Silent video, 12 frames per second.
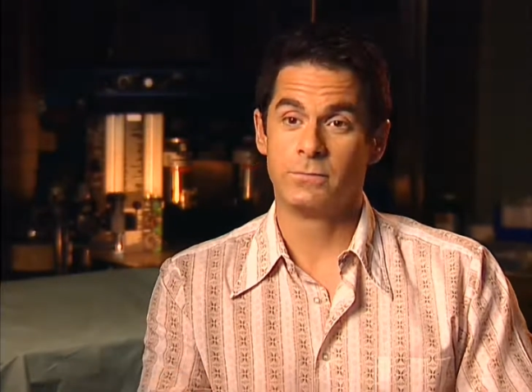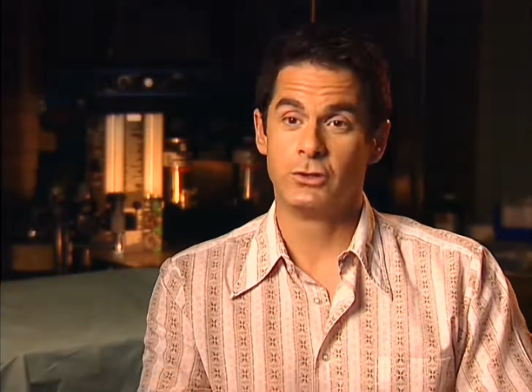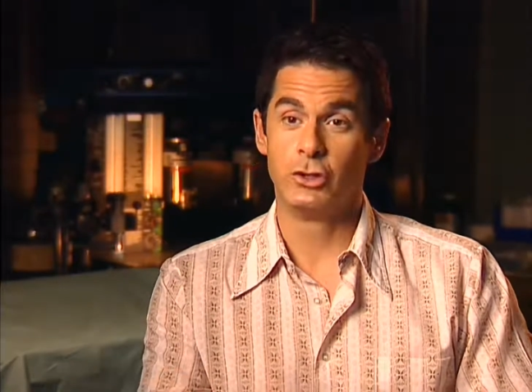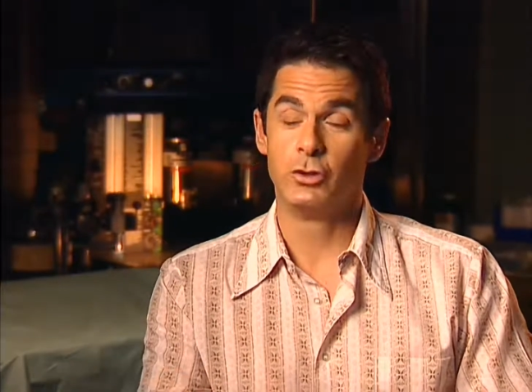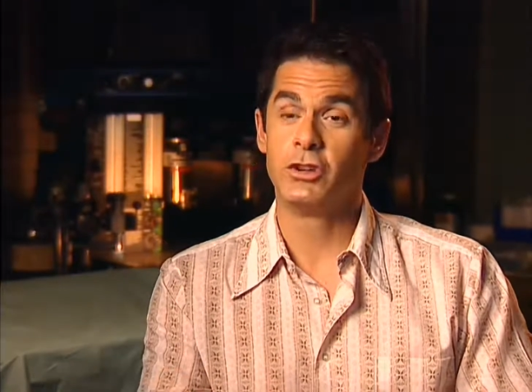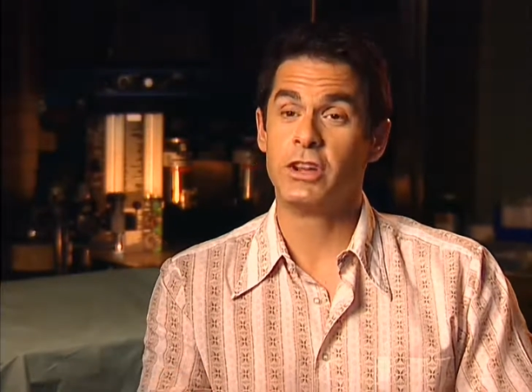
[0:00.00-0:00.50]

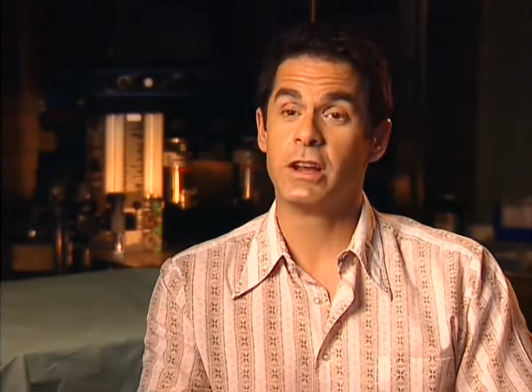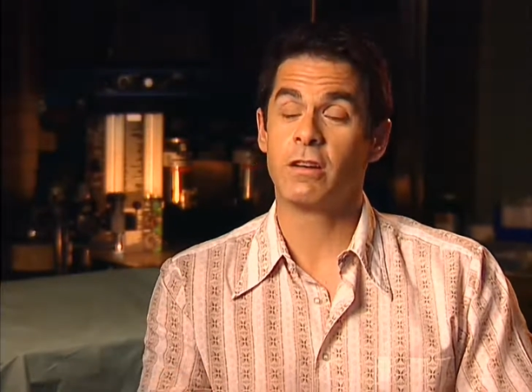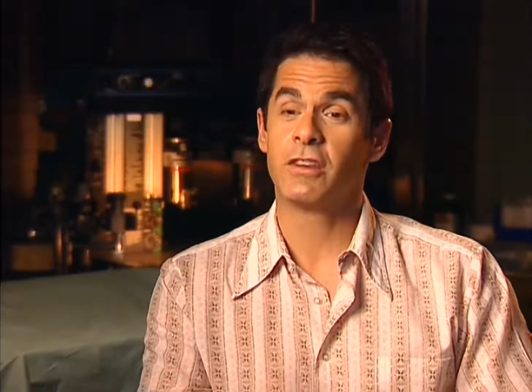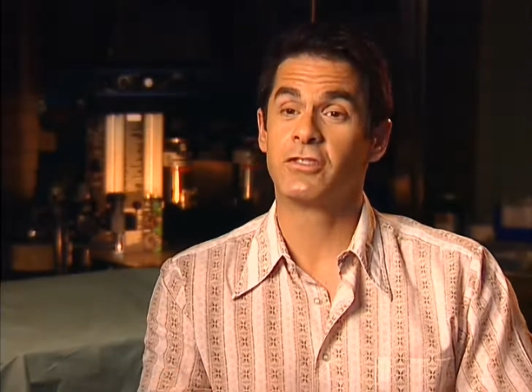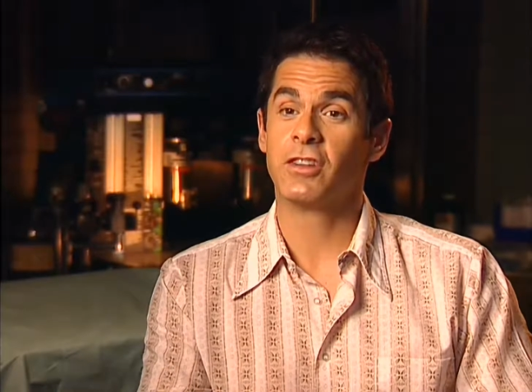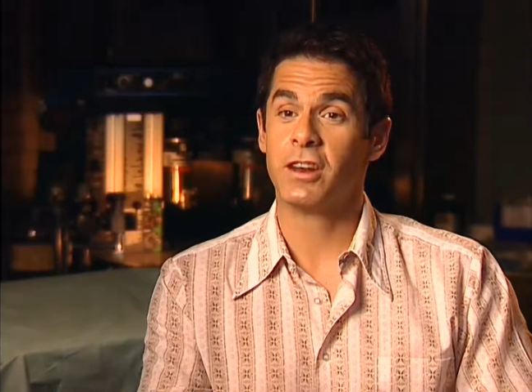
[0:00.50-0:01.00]
Junior year,
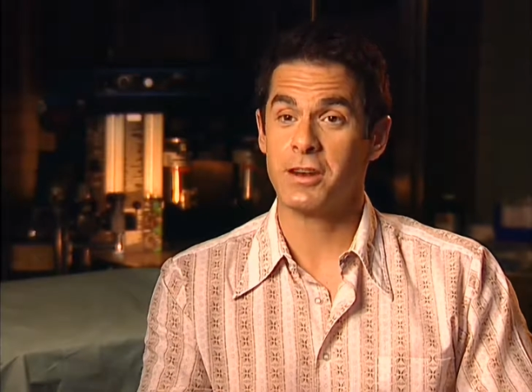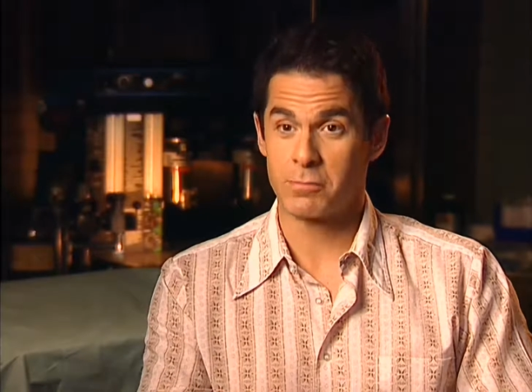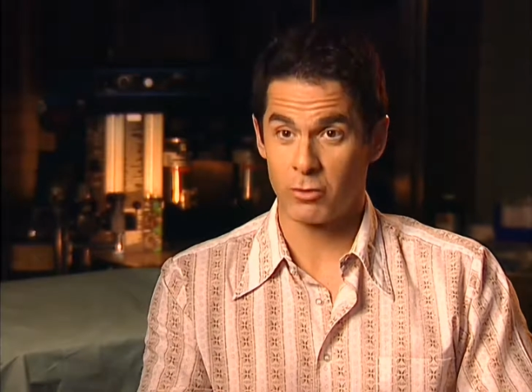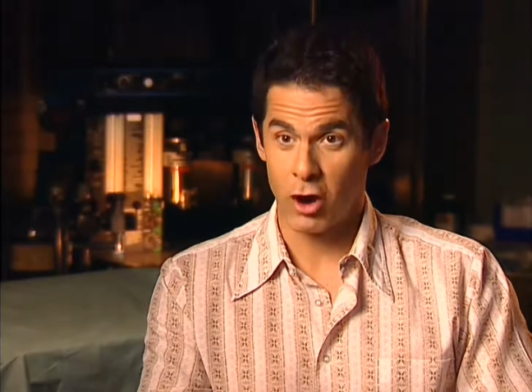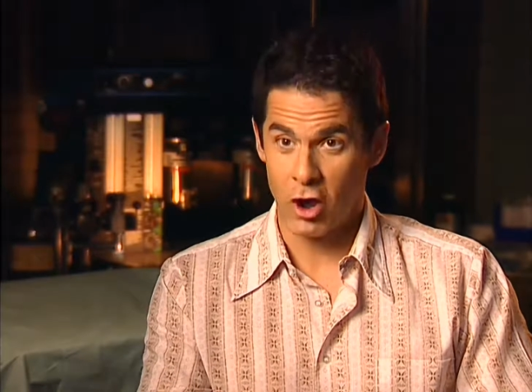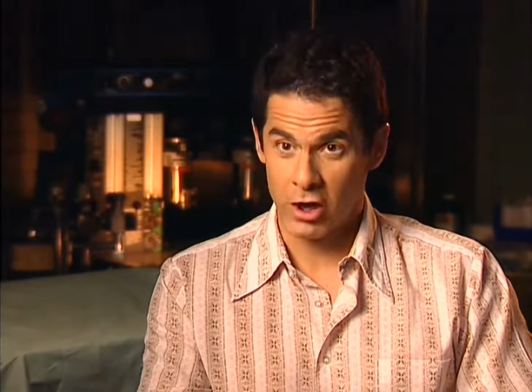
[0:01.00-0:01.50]
I studied
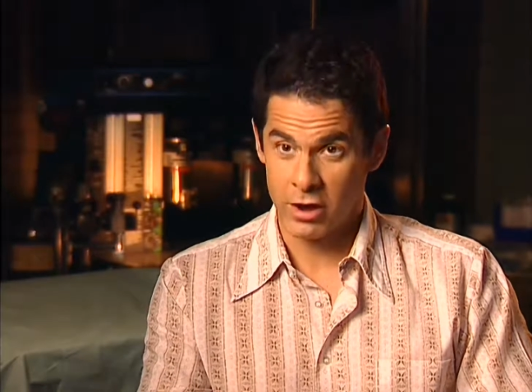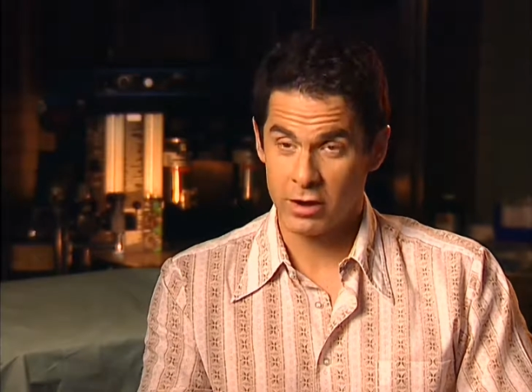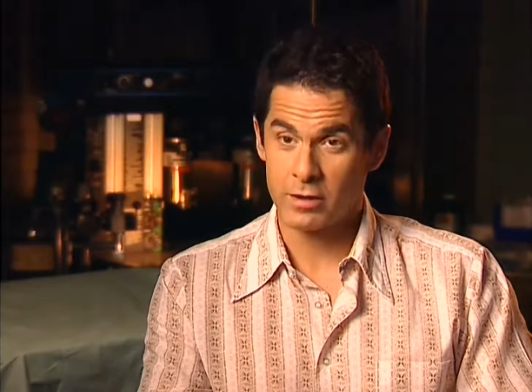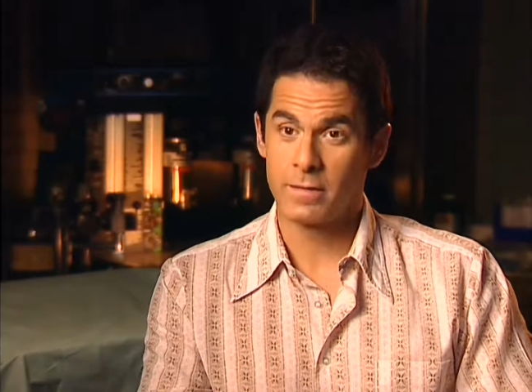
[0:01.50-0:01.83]
abroad.